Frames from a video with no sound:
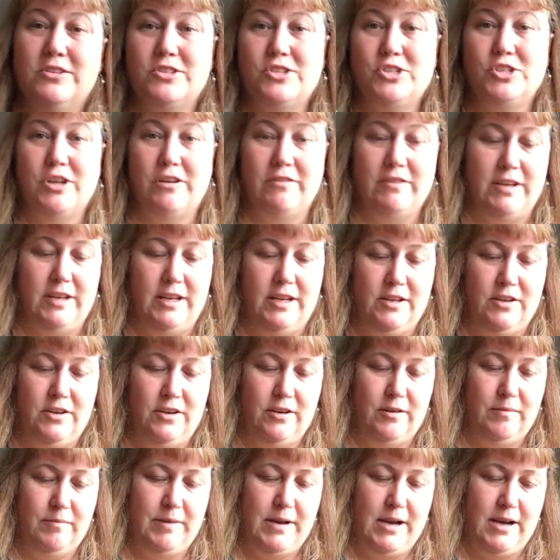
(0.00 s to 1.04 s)
just shove it in
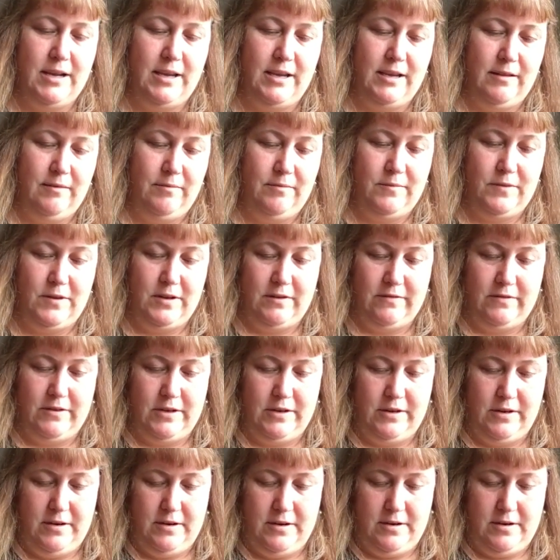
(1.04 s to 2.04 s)
your pocket, whatever.